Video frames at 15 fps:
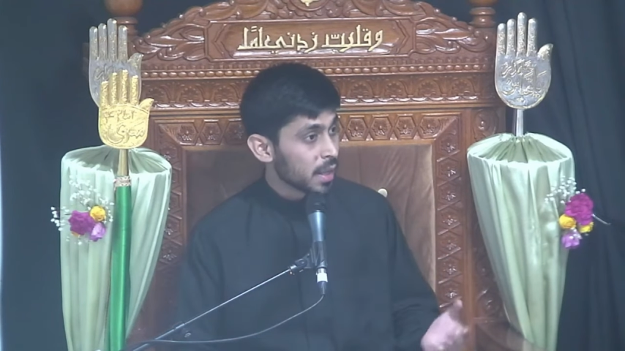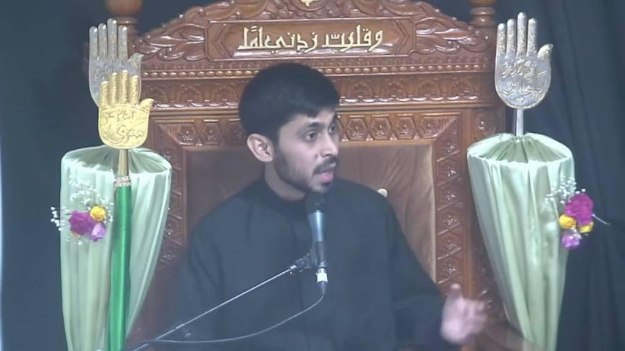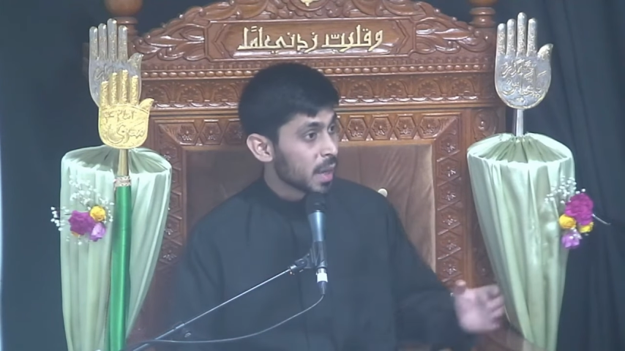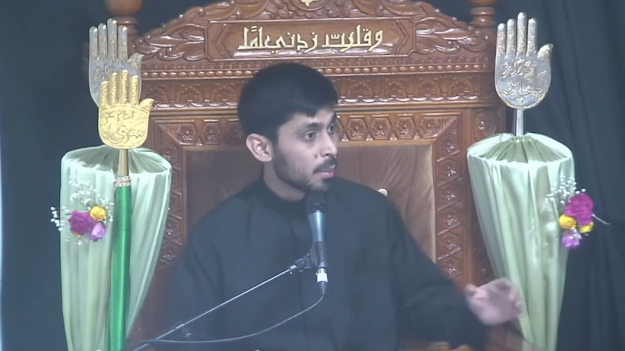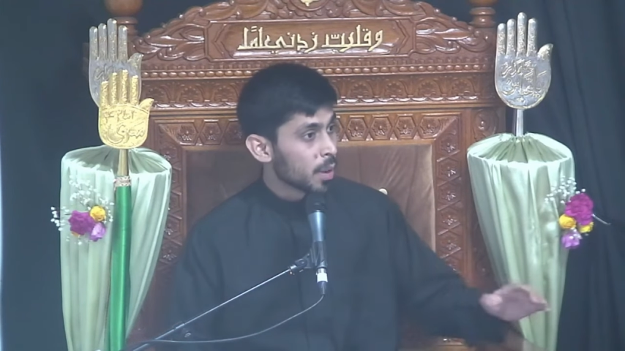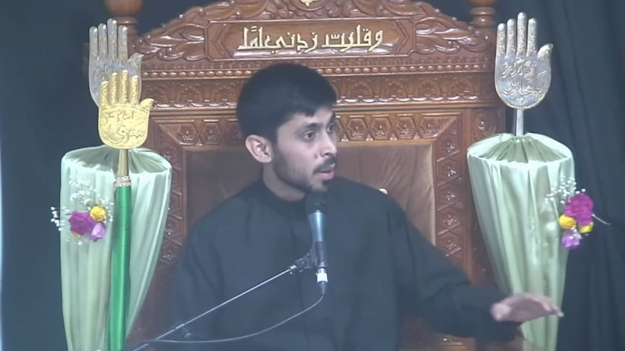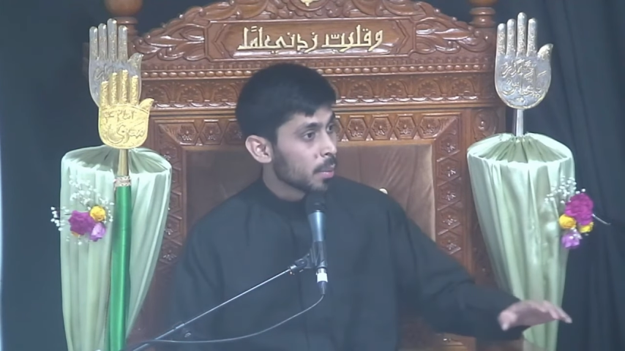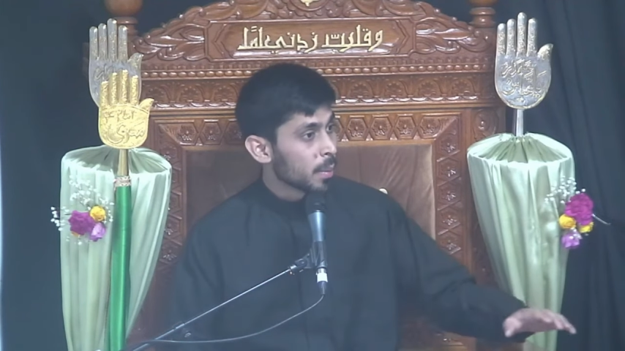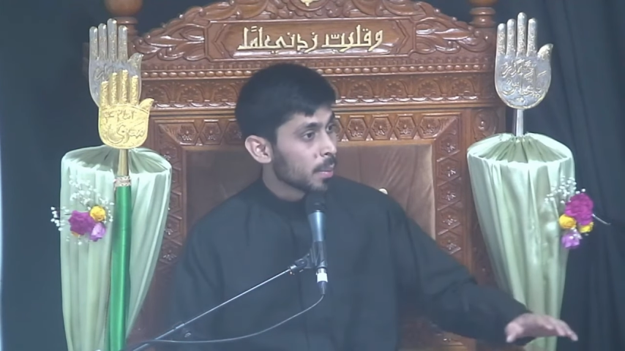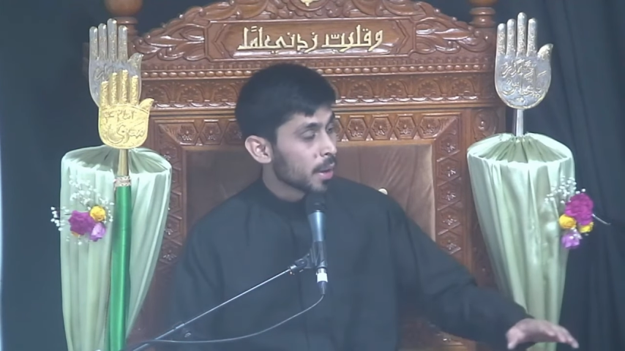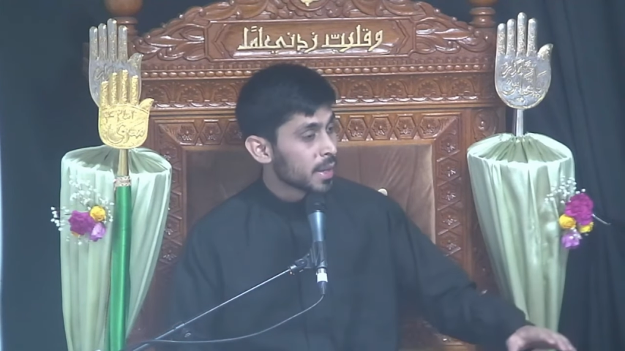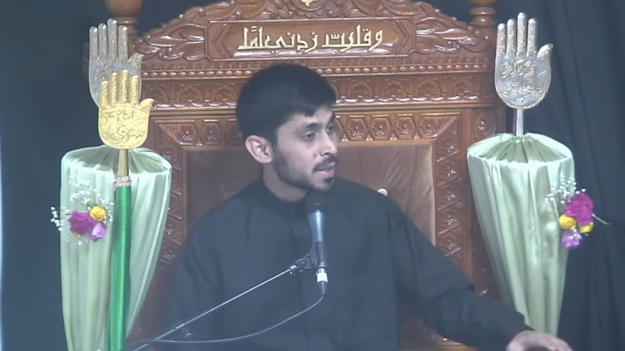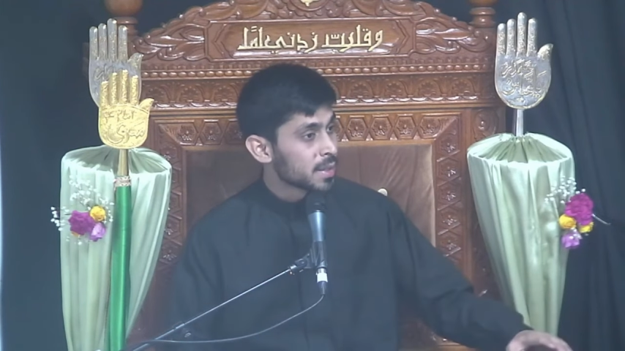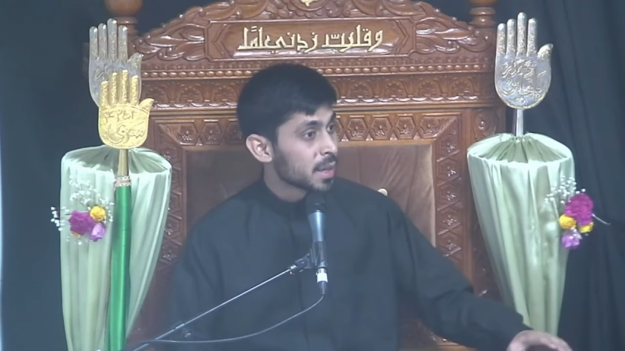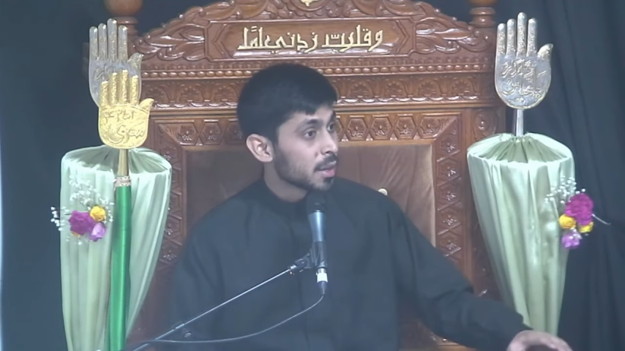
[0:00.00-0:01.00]
The Imam
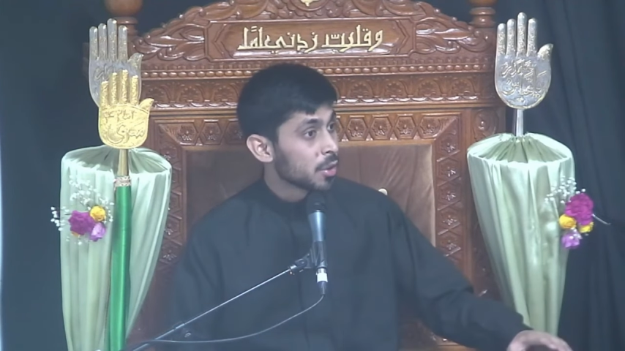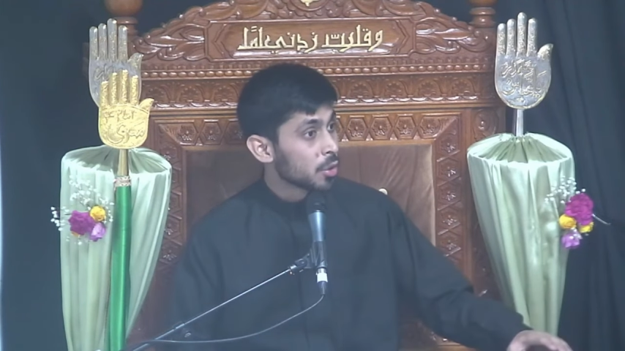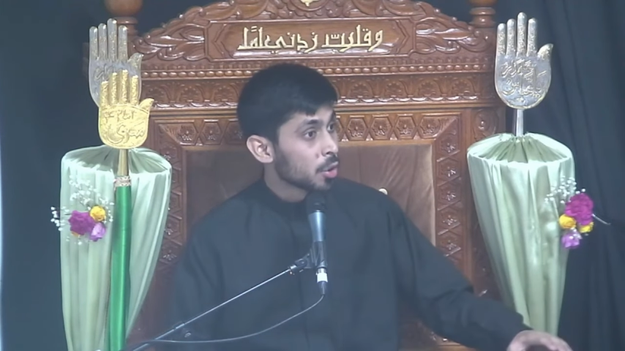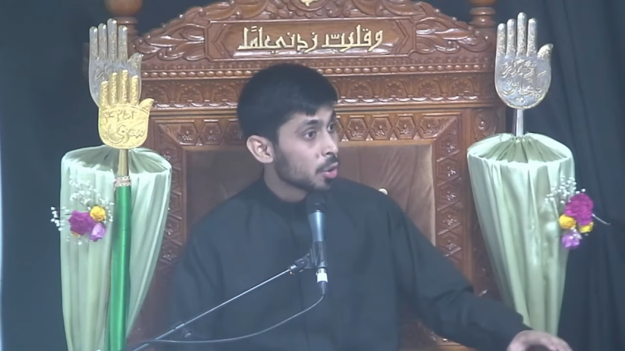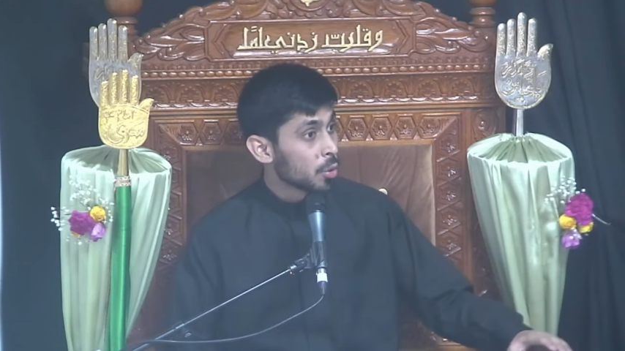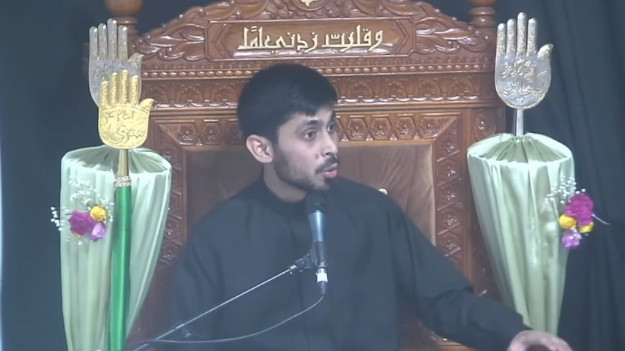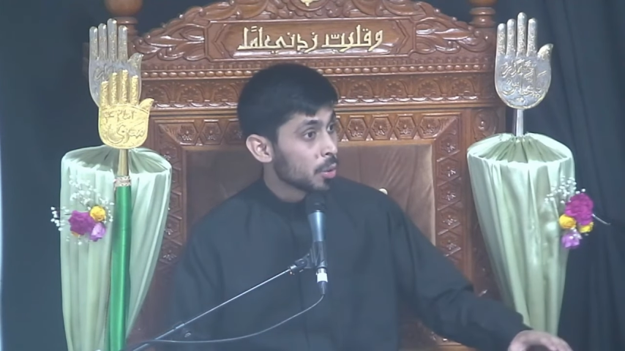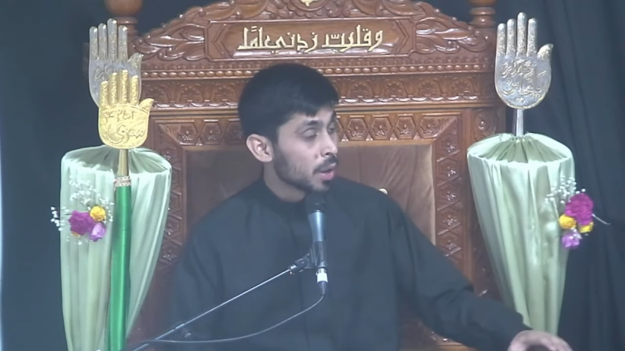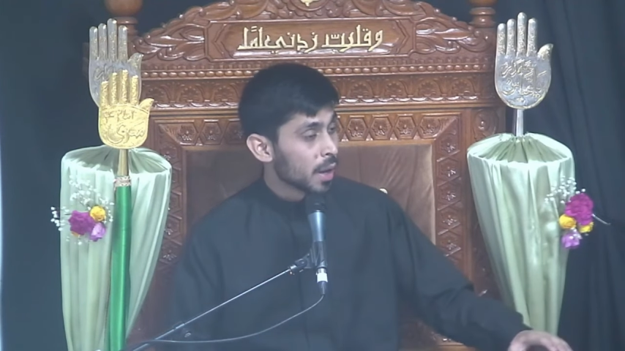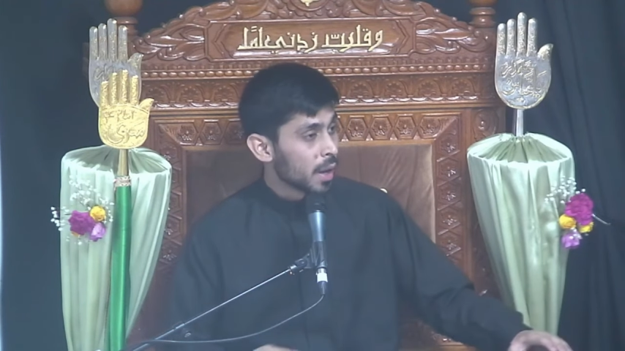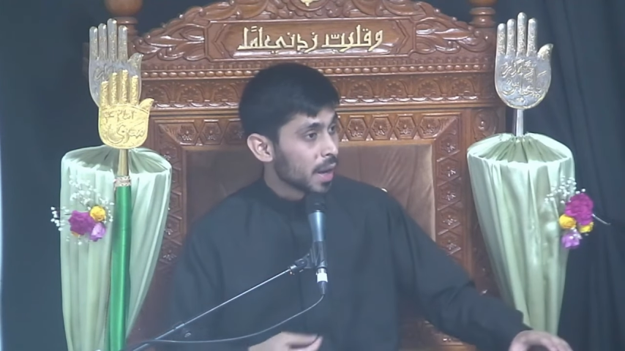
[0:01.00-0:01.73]
replies saying, no.